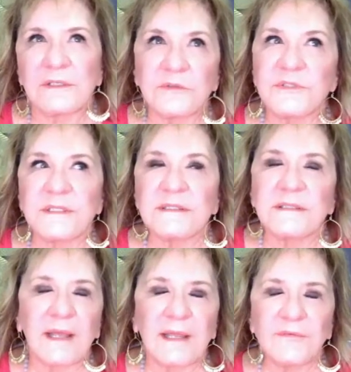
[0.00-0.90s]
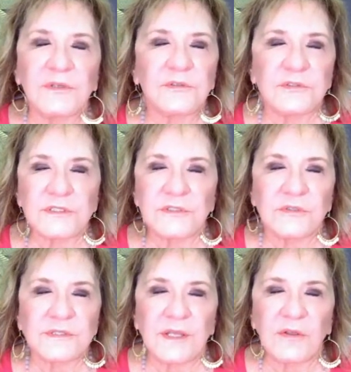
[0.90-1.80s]
interested in life or interested in
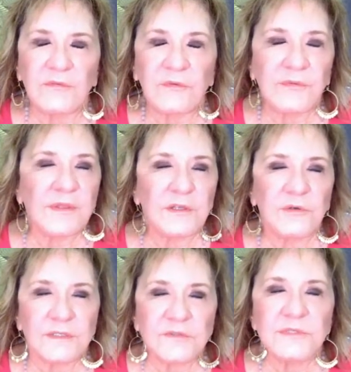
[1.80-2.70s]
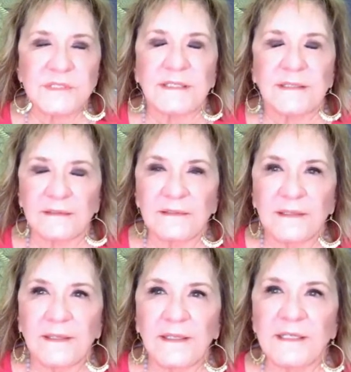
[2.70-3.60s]
yourself or that you're interesting.
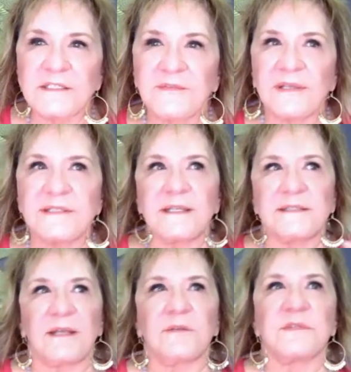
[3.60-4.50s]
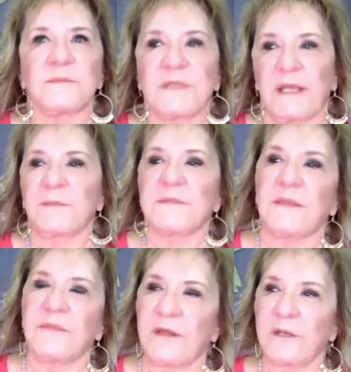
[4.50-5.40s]
Because if I sat down sometimes
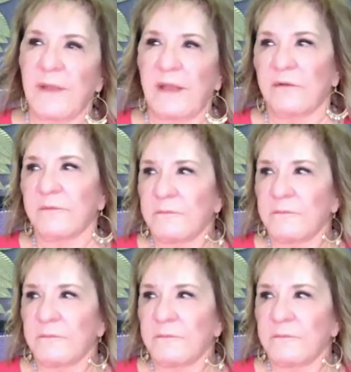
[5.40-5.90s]
and thought about